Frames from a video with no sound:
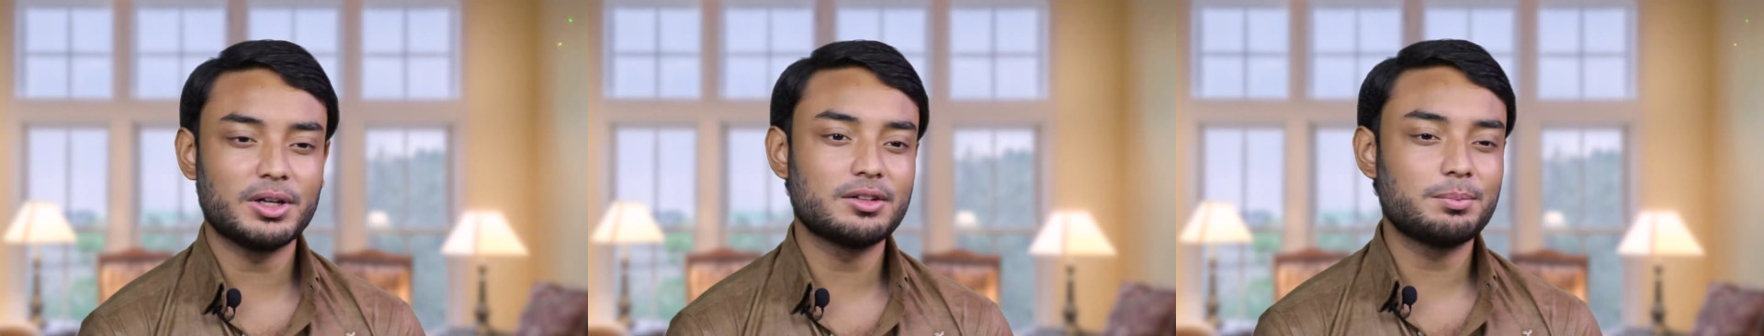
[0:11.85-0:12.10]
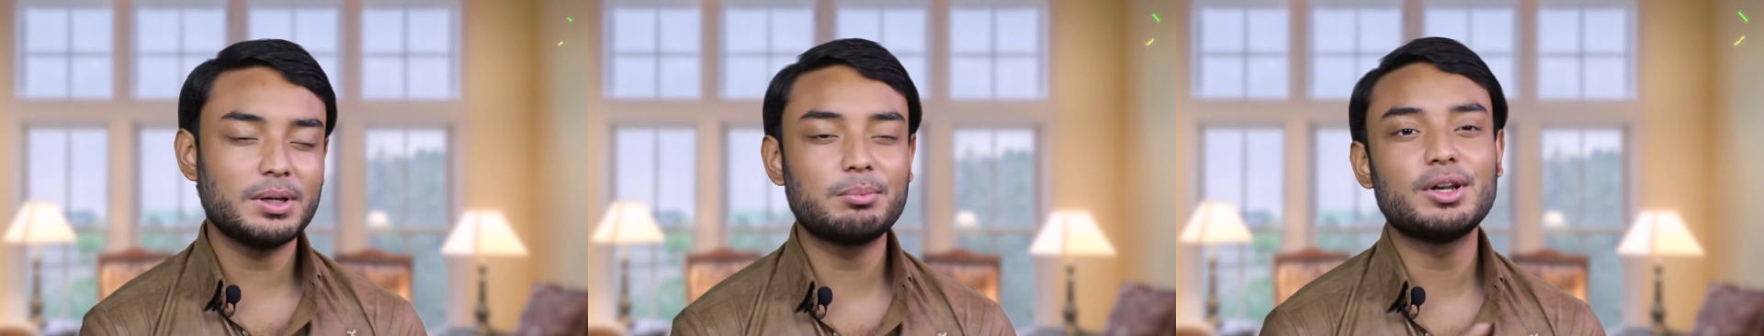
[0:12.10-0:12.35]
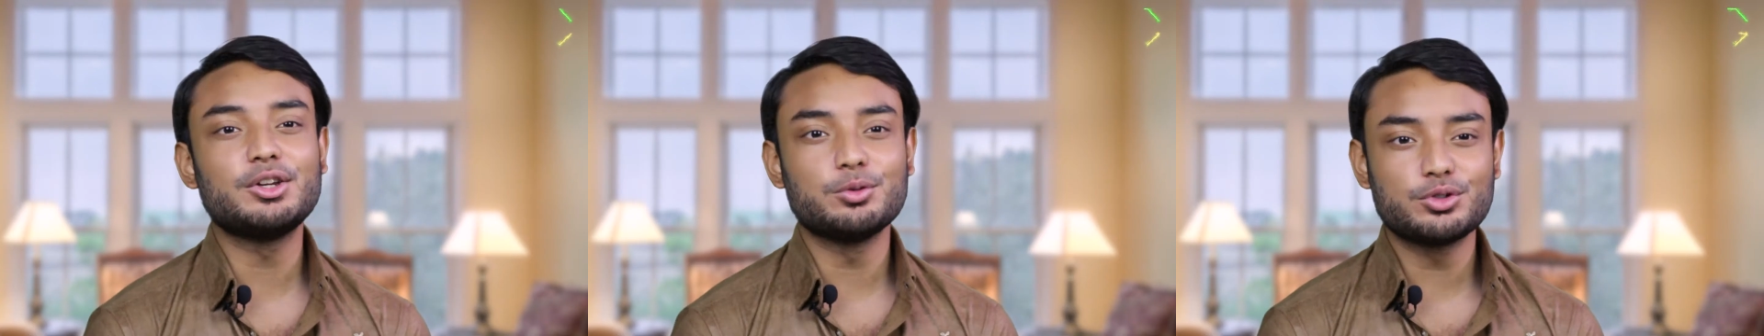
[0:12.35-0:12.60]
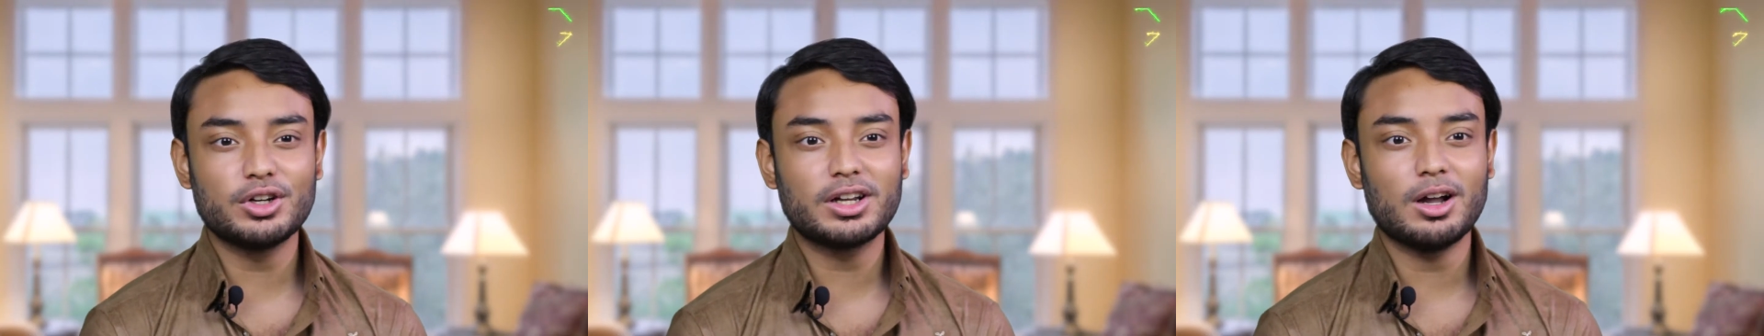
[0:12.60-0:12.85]
because people
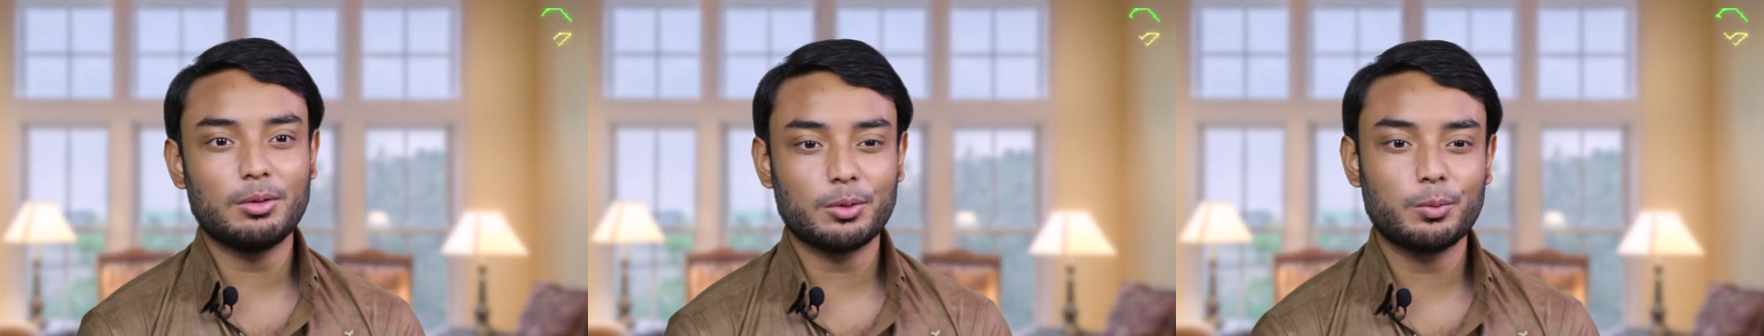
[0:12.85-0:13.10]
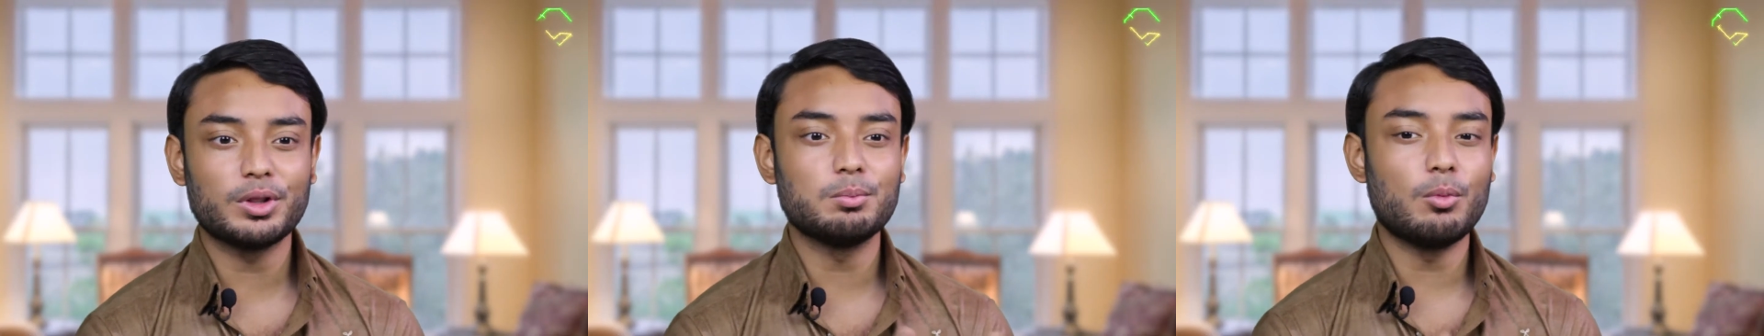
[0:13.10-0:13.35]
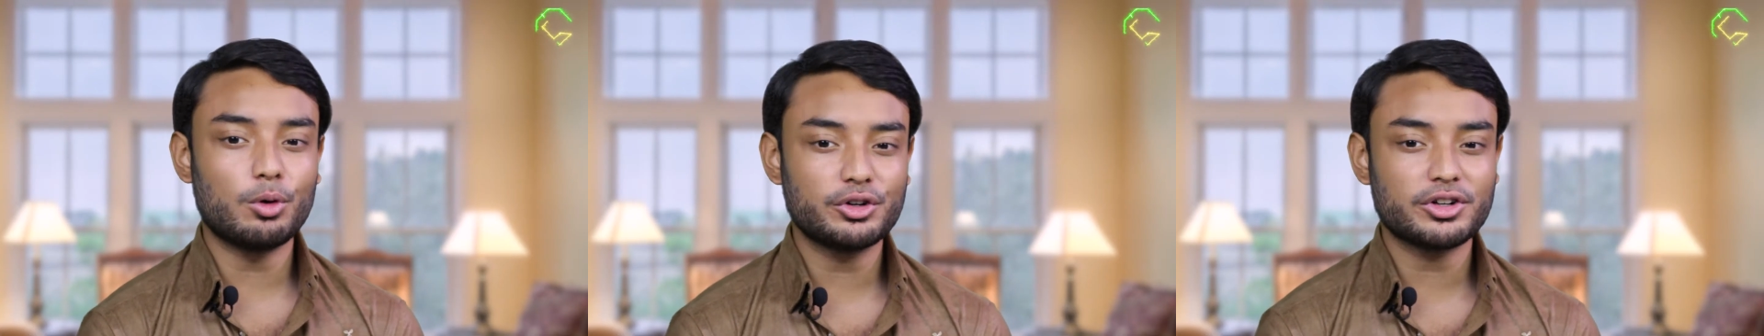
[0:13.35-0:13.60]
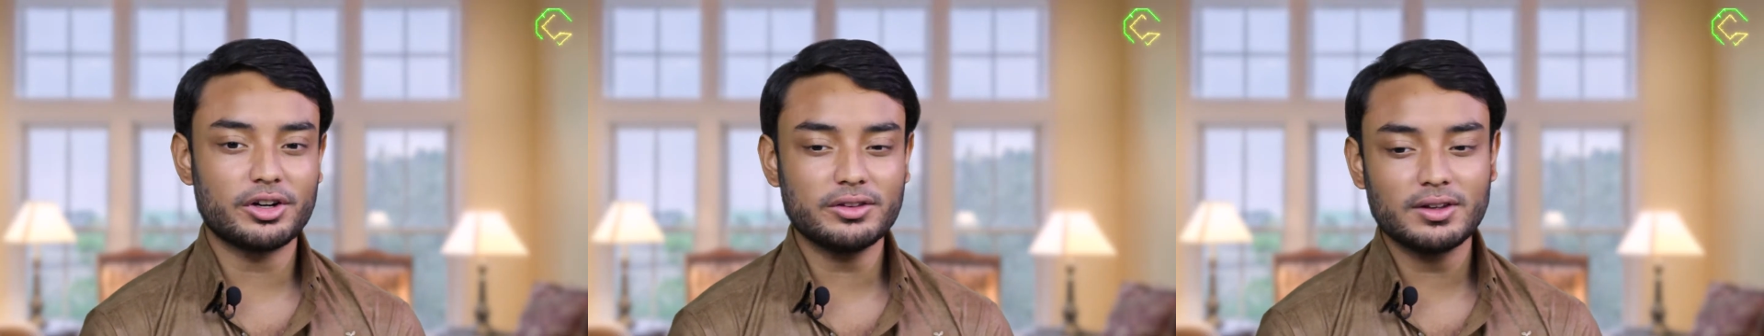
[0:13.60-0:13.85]
usually come up with more
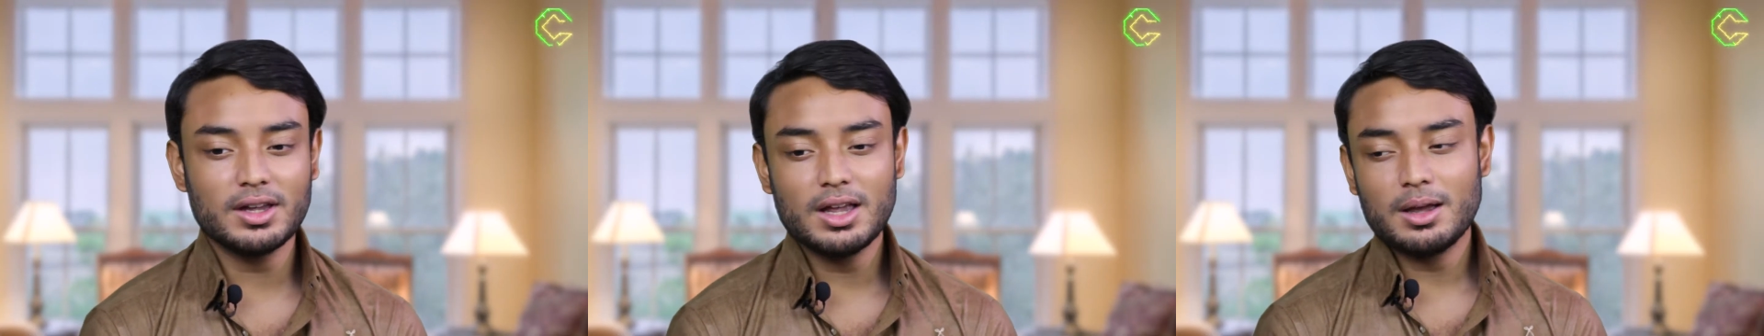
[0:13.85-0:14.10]
shirts.